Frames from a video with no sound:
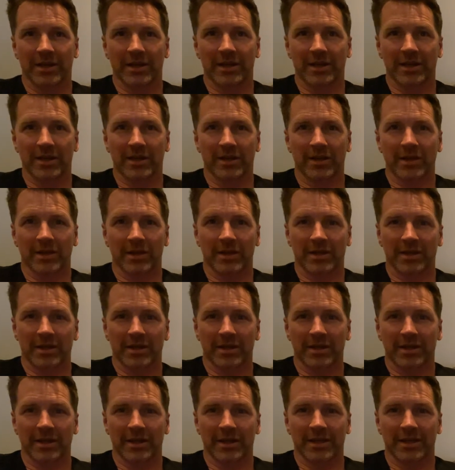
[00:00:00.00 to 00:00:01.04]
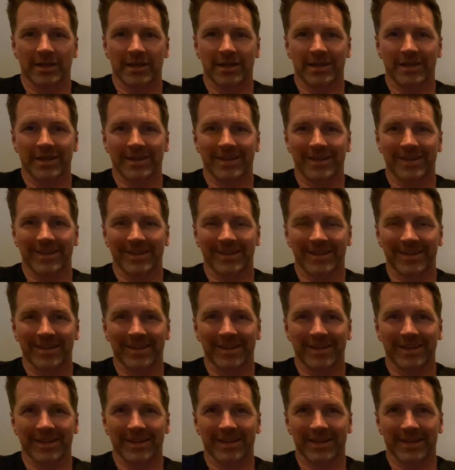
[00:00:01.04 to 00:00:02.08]

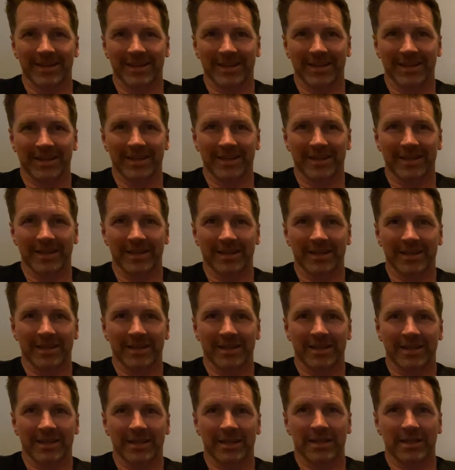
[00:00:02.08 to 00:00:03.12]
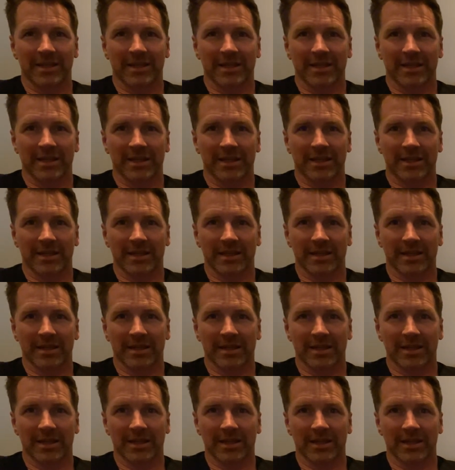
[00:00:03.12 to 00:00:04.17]

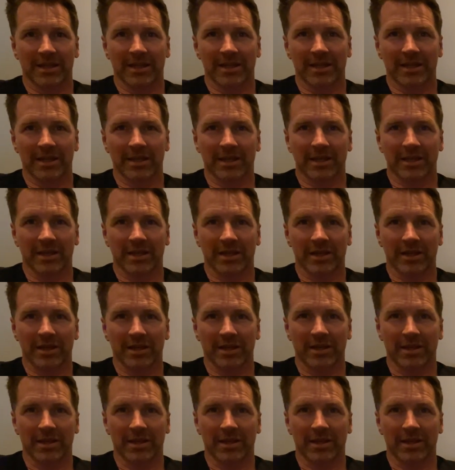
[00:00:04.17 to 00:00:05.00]
This person isn't speaking.